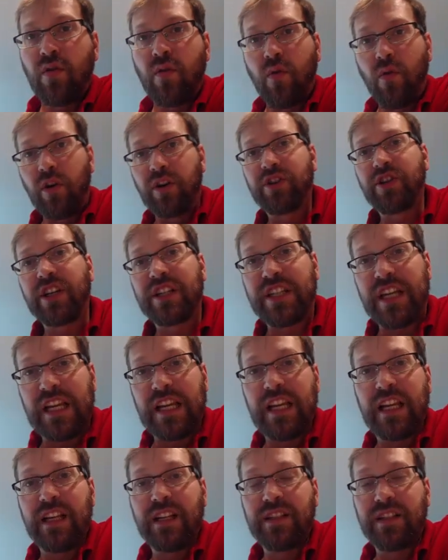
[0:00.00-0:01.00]
or it just
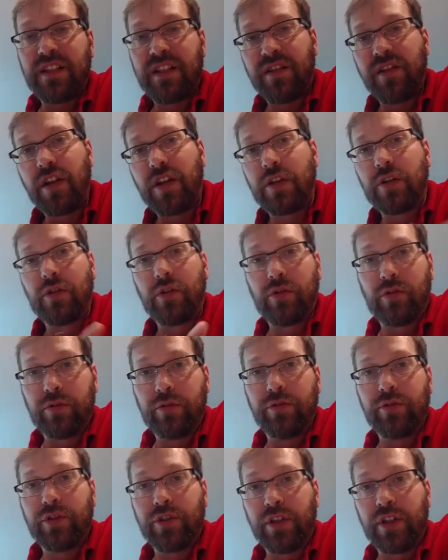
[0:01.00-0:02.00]
is the
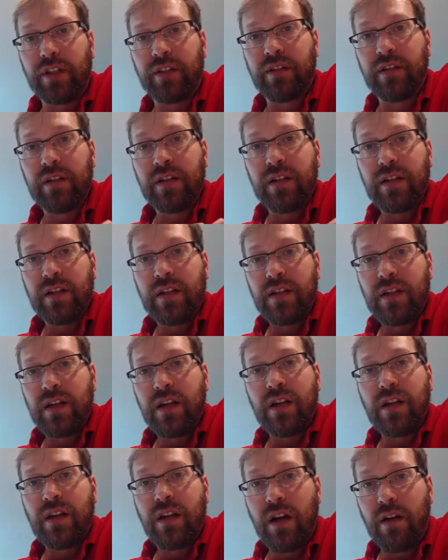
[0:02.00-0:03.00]
conclusion
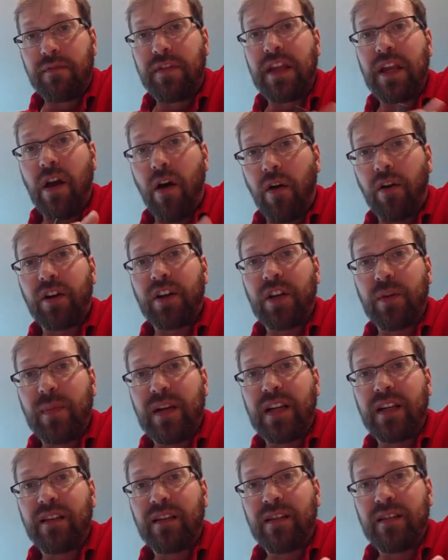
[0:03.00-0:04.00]
of the
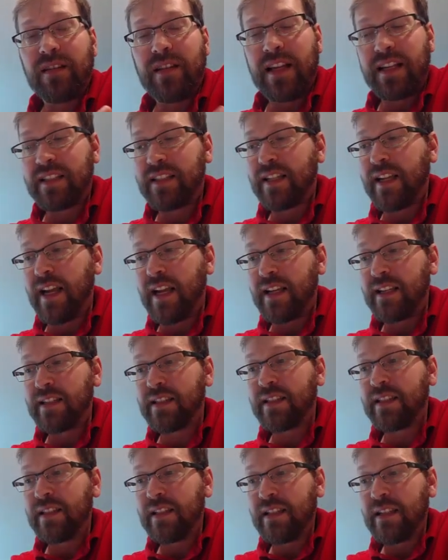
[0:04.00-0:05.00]
argument that
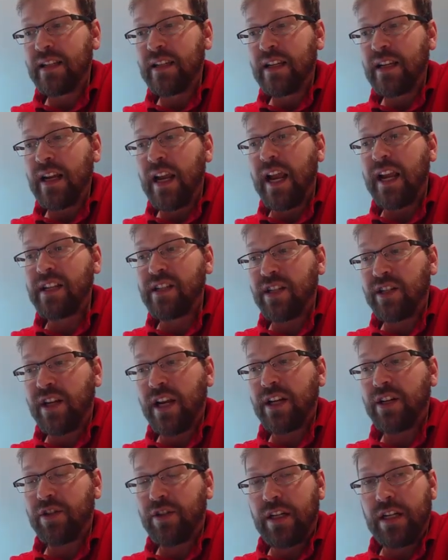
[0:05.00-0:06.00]
says A is a
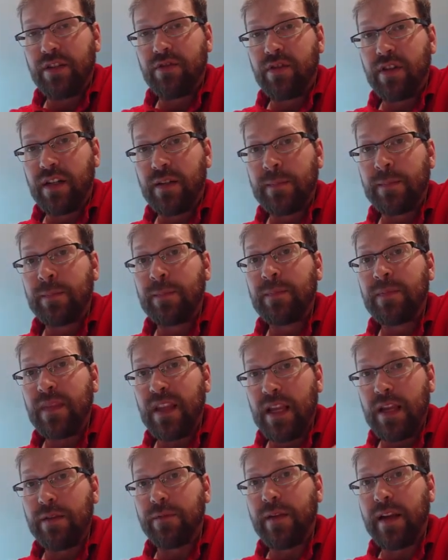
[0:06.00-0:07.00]
tetrahedron.
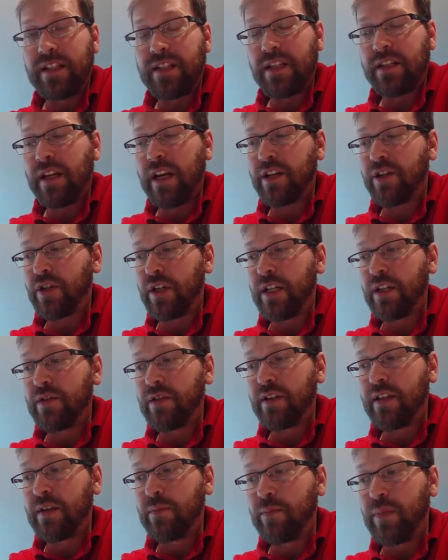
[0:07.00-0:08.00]
If A is a
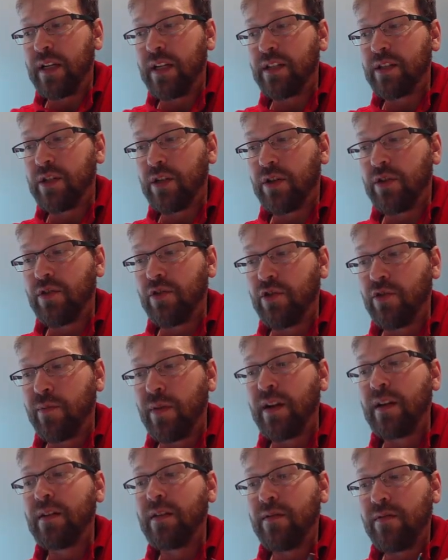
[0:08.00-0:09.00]
tetrahedron, then B is a cube.
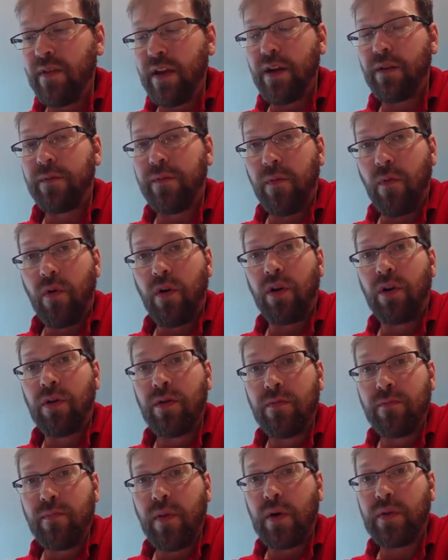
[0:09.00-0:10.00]
Therefore,
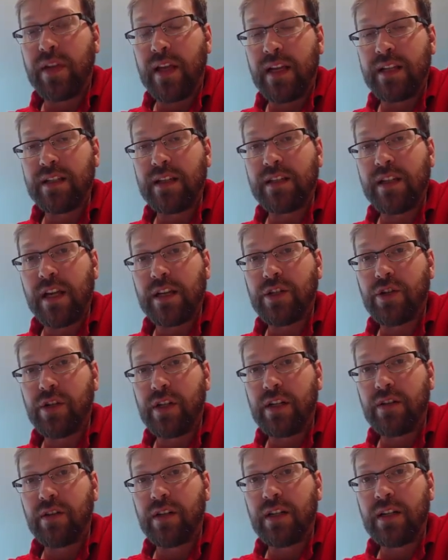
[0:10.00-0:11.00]
both A is a
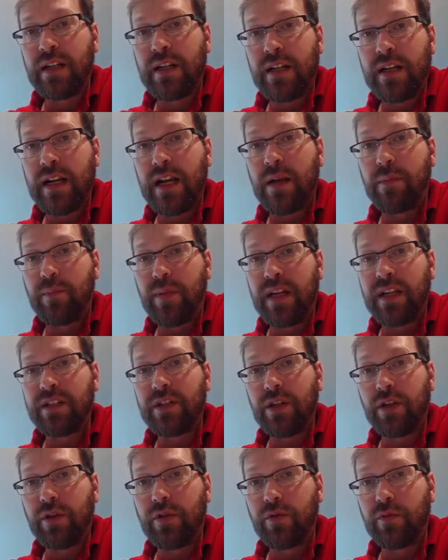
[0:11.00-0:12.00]
tetrahedron and B is a
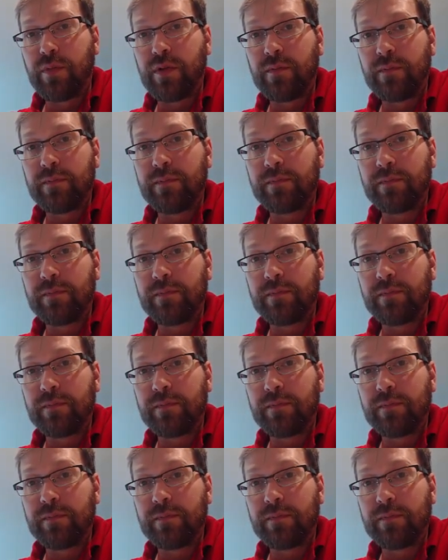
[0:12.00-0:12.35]
cube.